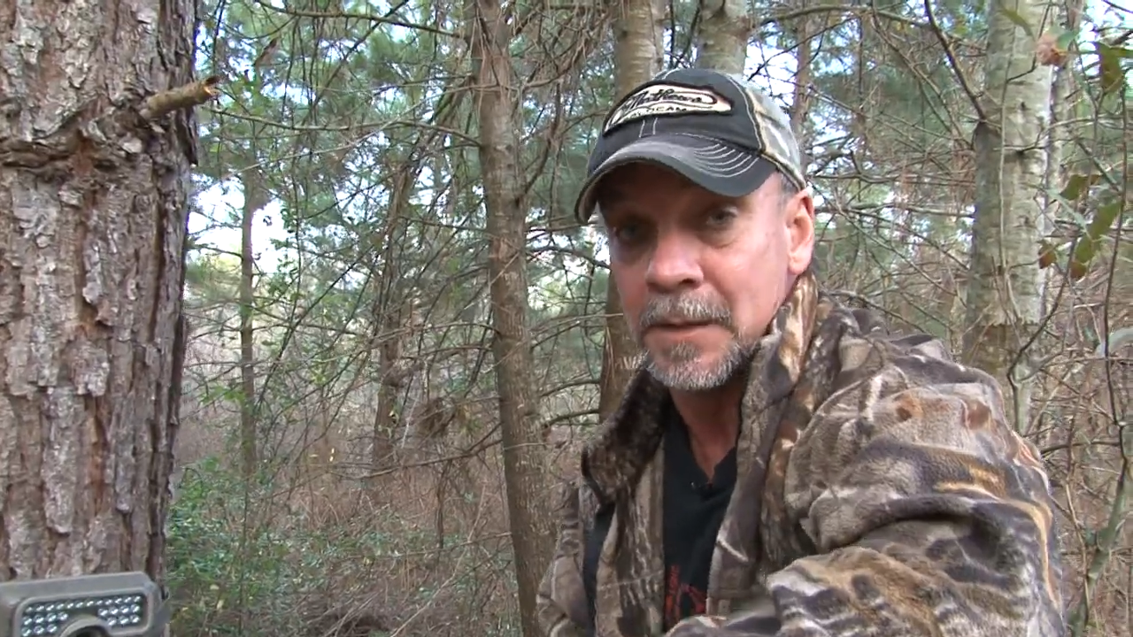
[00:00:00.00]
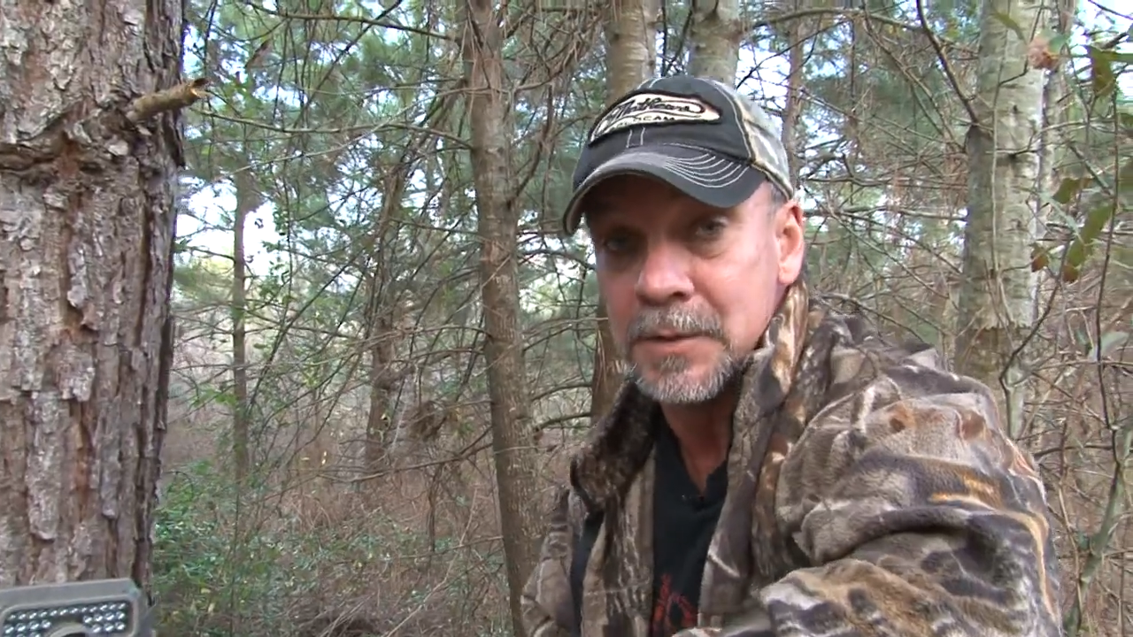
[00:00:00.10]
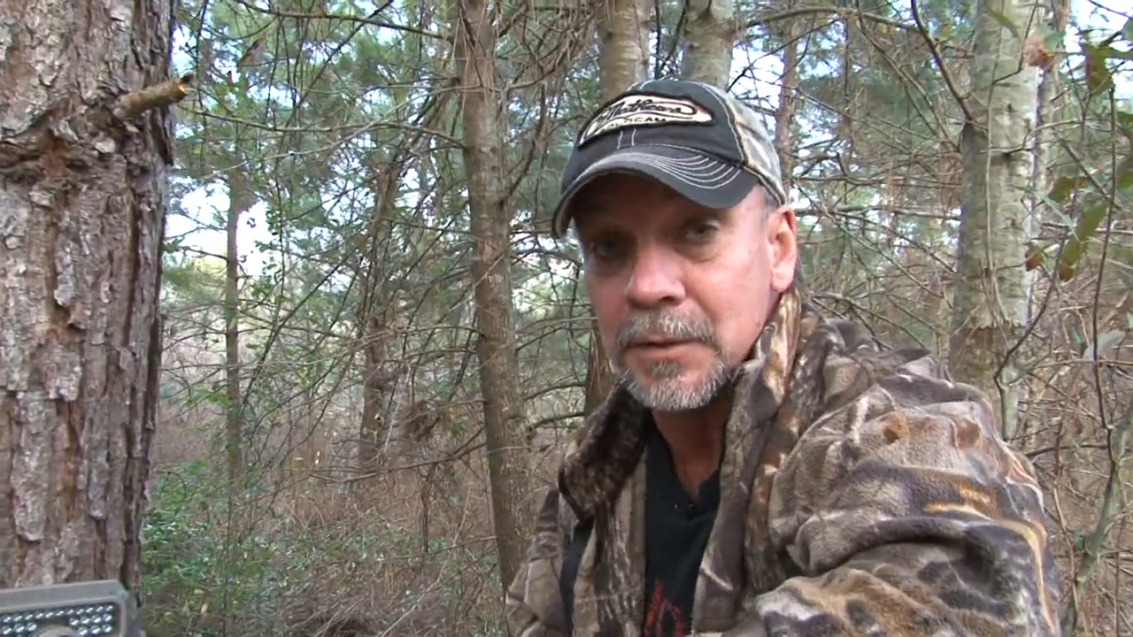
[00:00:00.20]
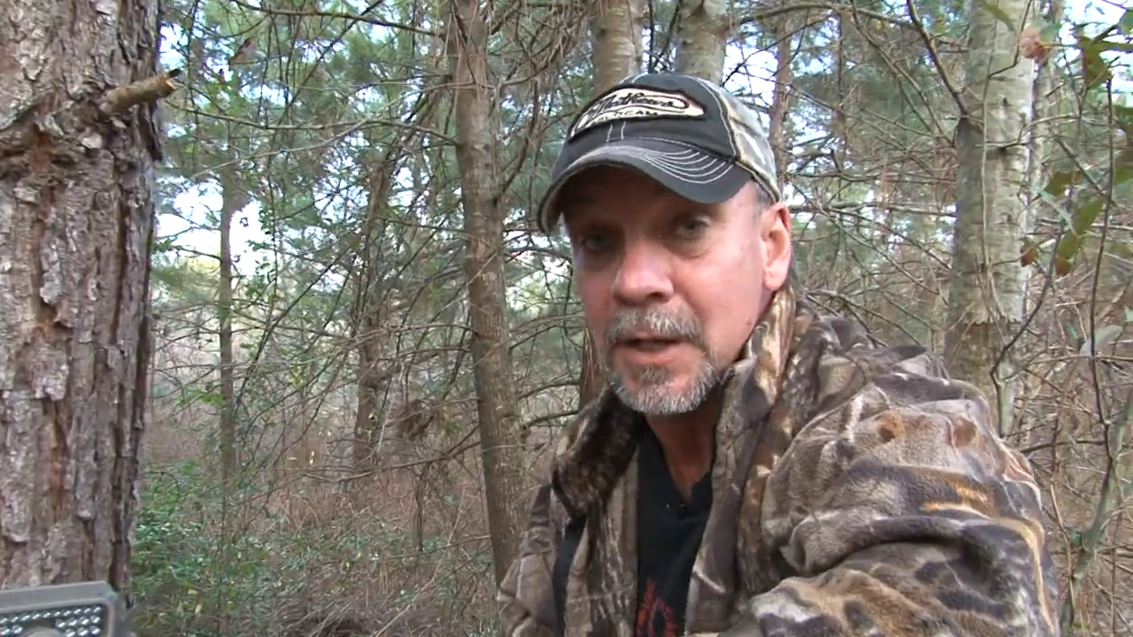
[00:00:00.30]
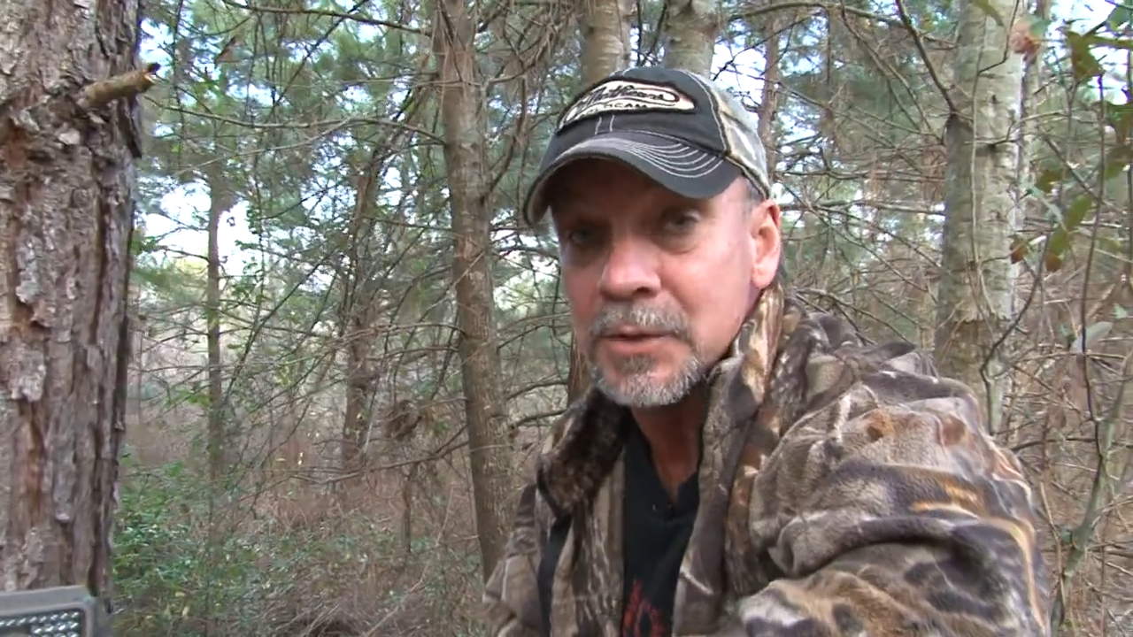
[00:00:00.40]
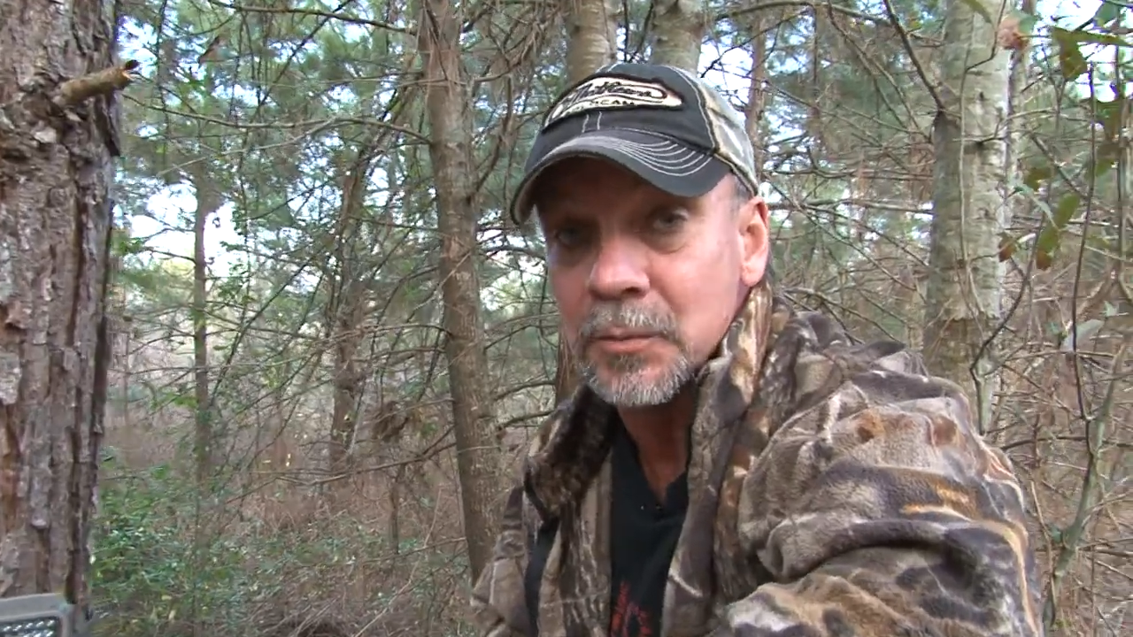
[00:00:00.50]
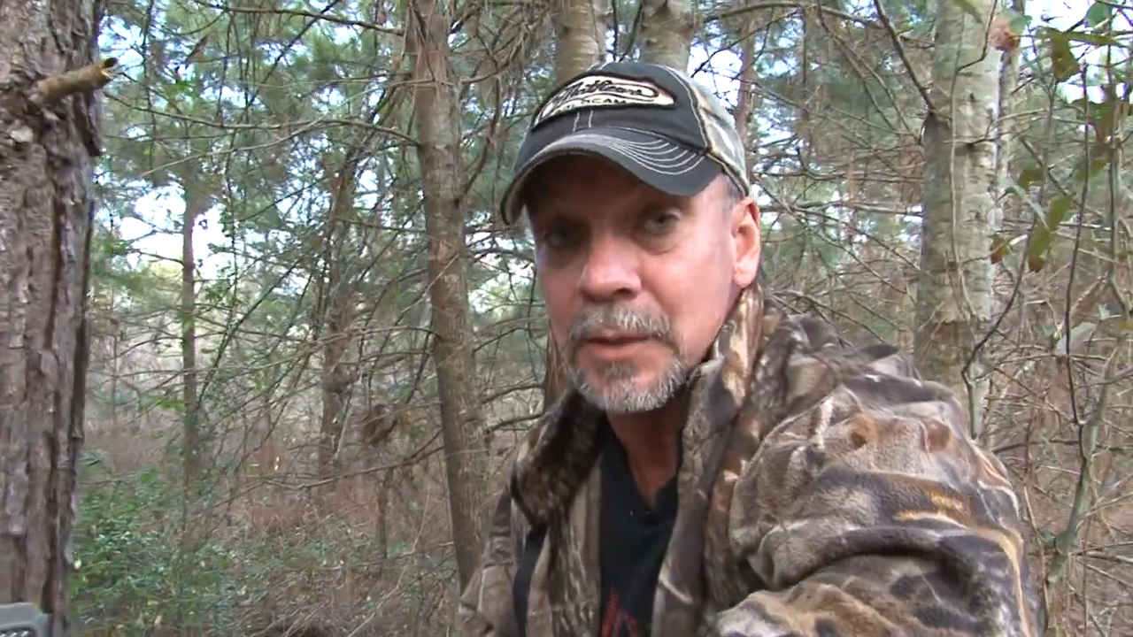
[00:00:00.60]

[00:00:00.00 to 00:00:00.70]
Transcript: Till next